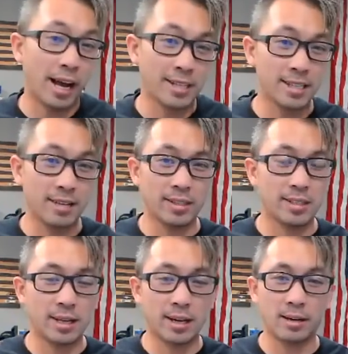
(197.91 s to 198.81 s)
high
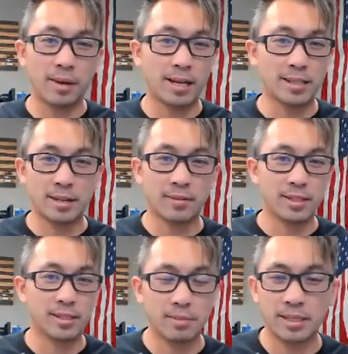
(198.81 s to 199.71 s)

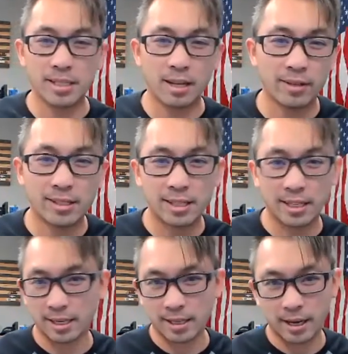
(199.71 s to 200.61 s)
sevens, mid sevens,
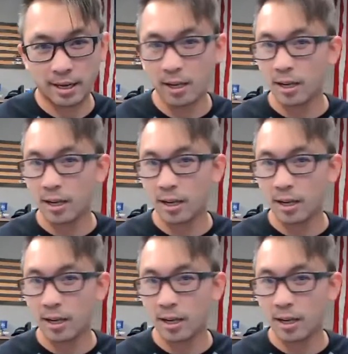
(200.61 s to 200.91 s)
things like that.